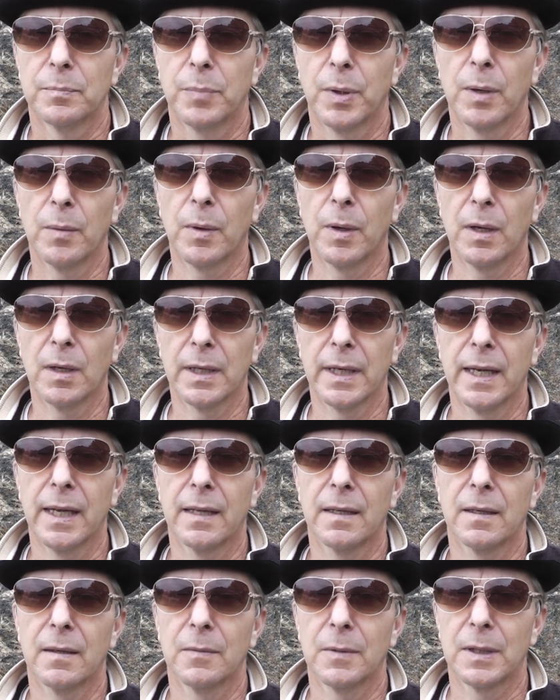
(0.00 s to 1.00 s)
put them all
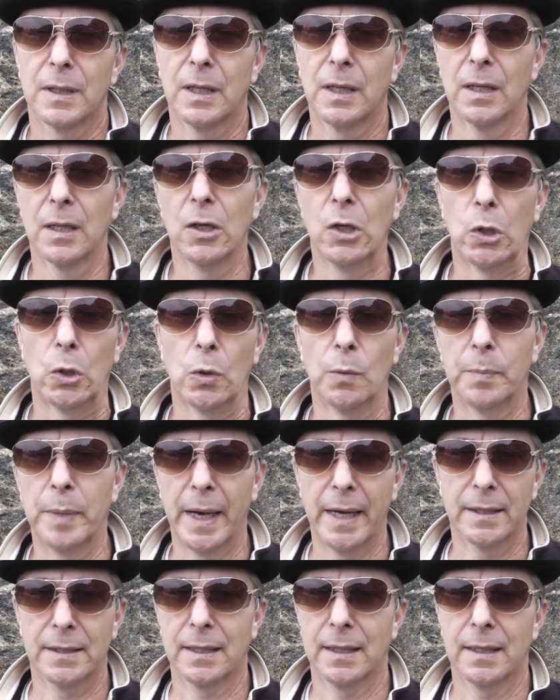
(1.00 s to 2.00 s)
together with glue
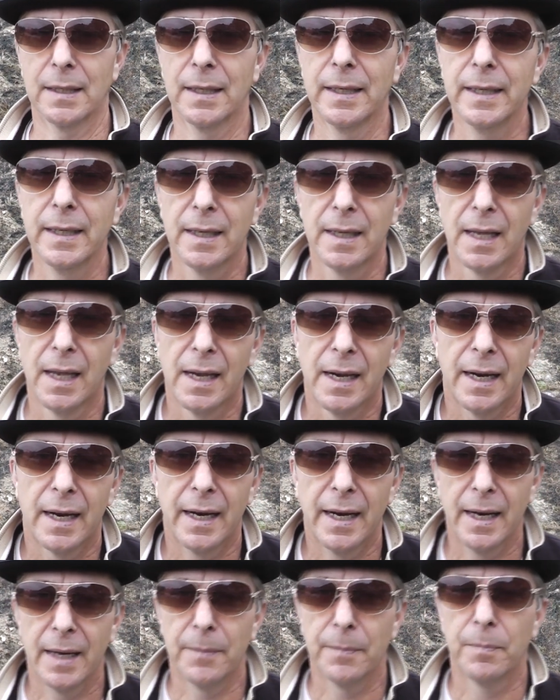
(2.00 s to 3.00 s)
basically
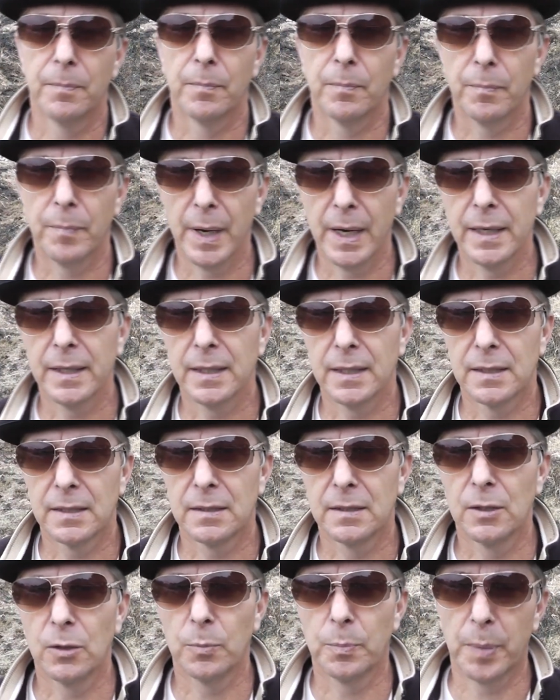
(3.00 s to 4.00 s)
and made
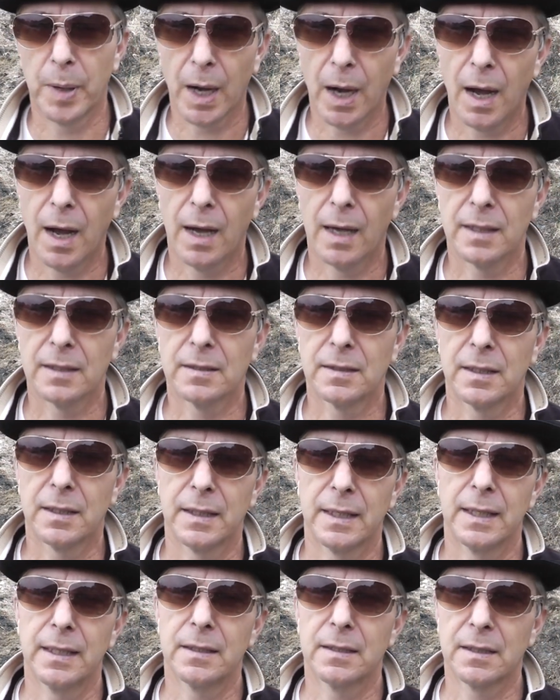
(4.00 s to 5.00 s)
these new pods,
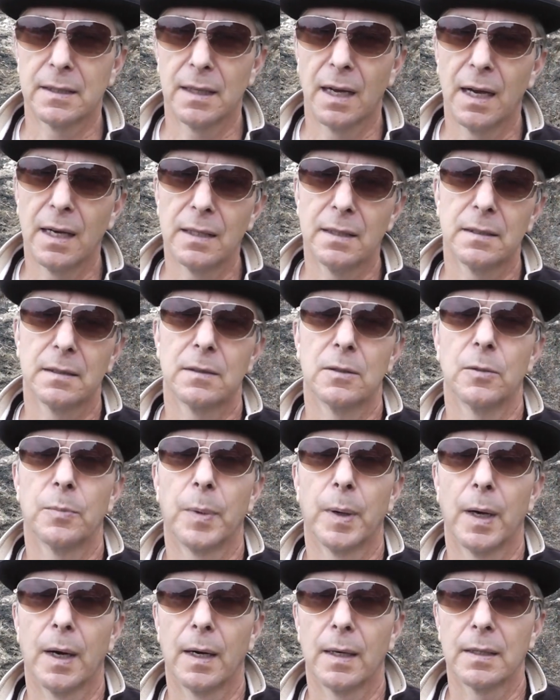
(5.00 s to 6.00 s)
and inside these new
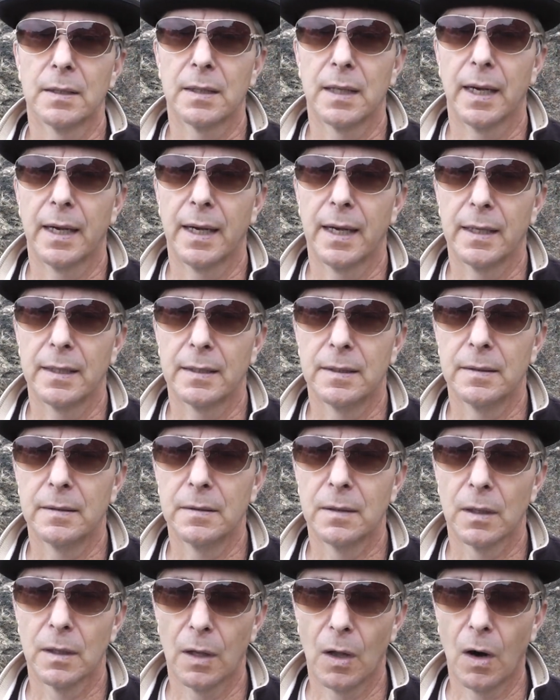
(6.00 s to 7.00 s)
pods had
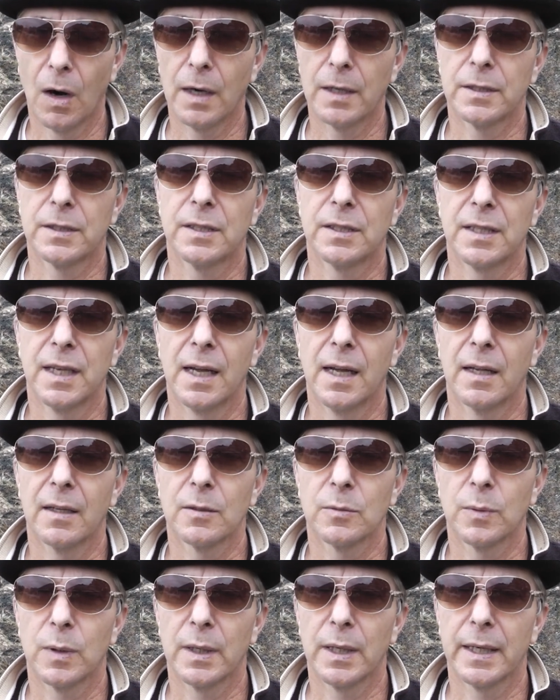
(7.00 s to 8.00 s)
large
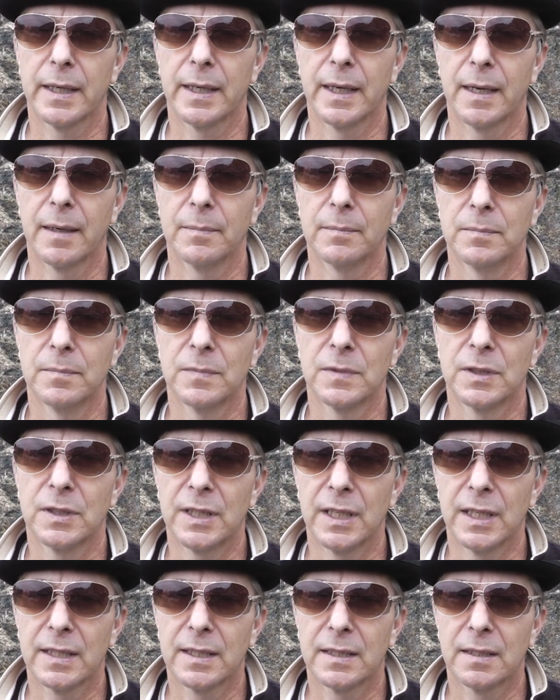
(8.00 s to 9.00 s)
cells where they kept
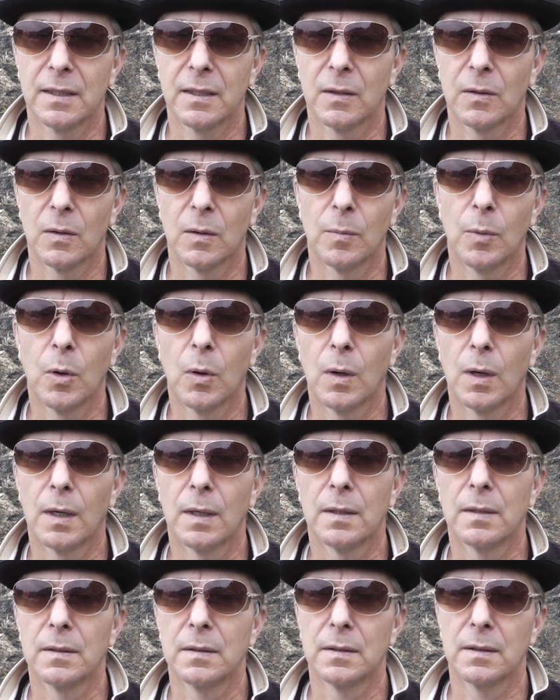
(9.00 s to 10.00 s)
6 or
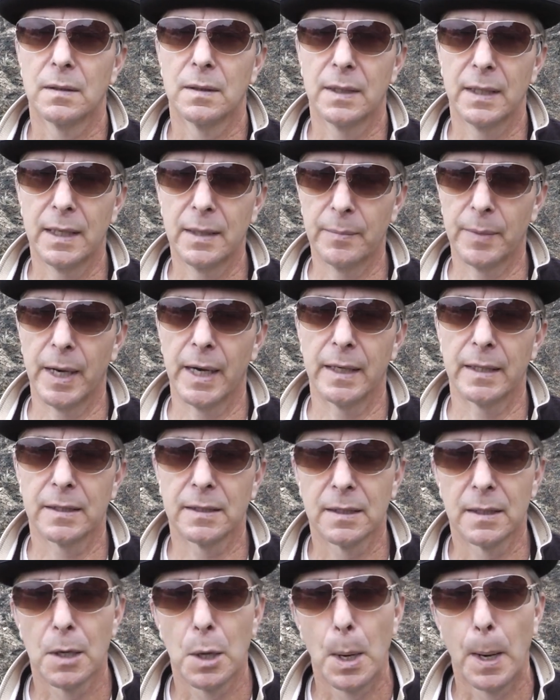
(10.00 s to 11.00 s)
more
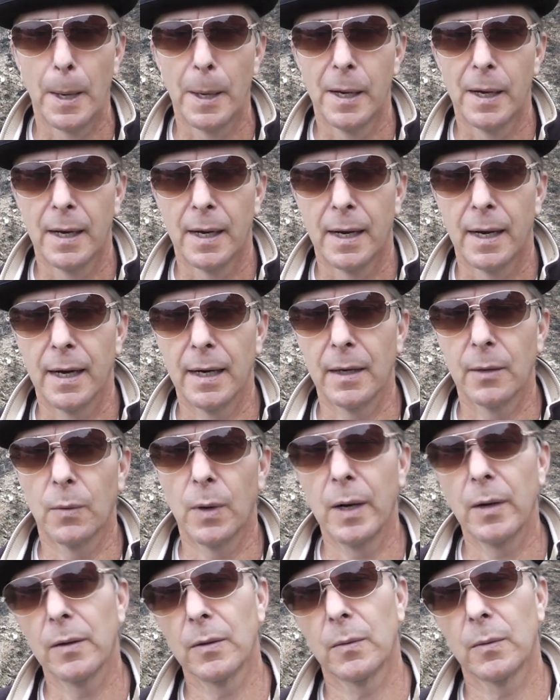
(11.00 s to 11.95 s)
inmates. And the way